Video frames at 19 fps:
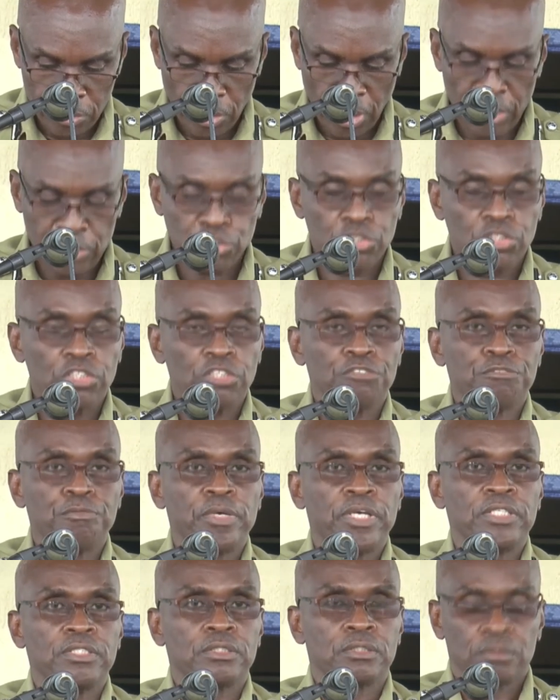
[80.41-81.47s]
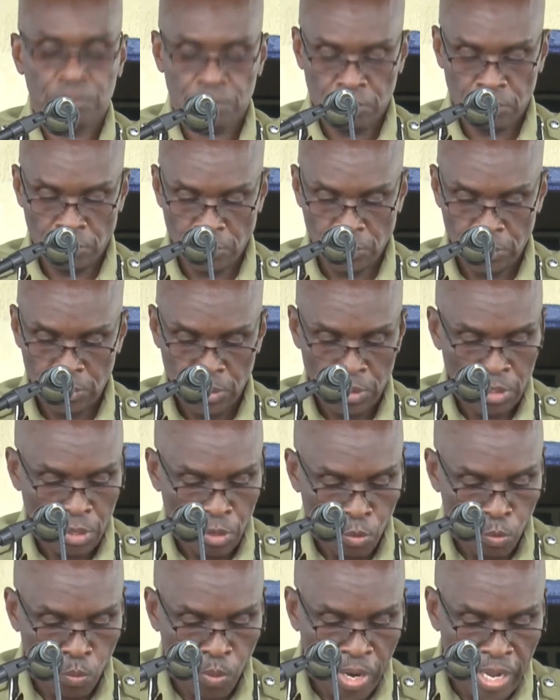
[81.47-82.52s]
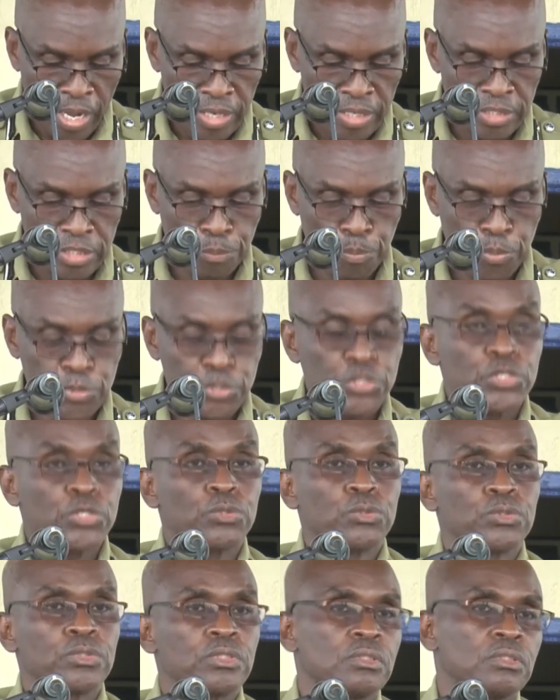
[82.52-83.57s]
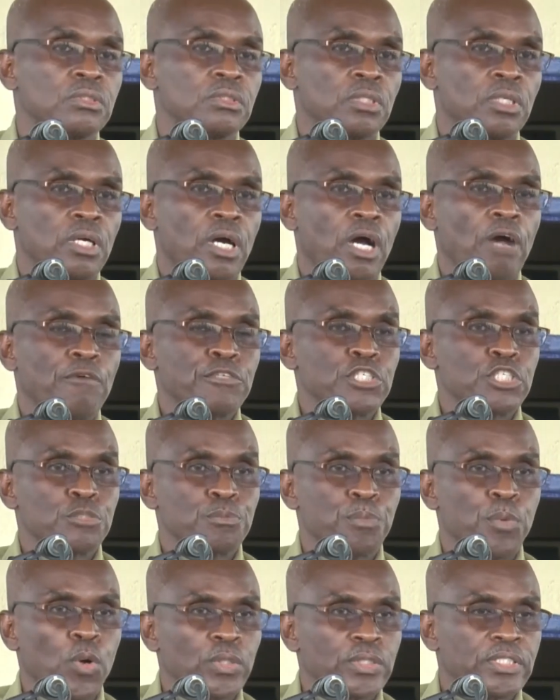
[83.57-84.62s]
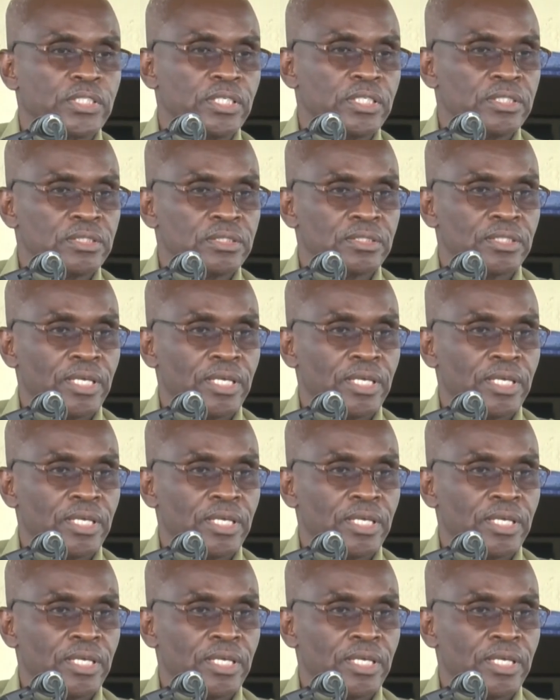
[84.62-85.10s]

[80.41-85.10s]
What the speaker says: achievement while in the pursuit of sporting